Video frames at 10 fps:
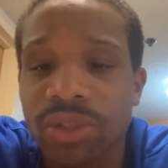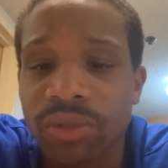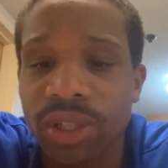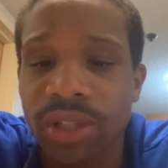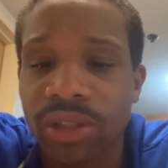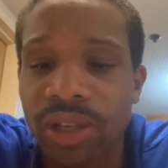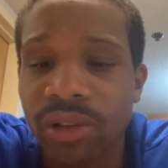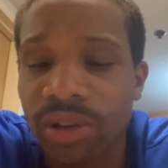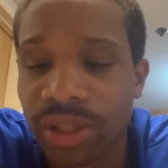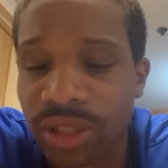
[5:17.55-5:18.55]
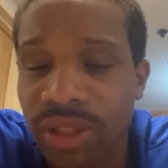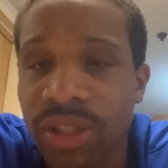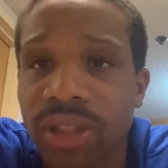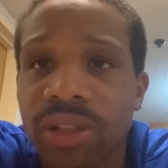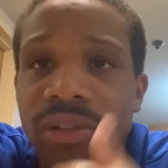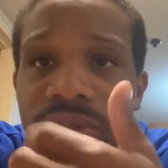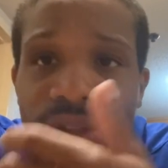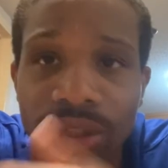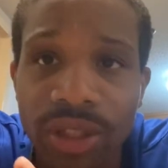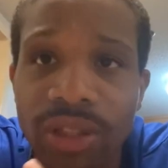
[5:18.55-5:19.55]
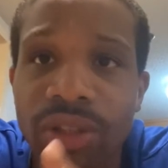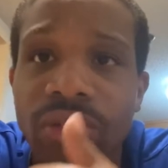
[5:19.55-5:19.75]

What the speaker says: sure they logging in and are learning,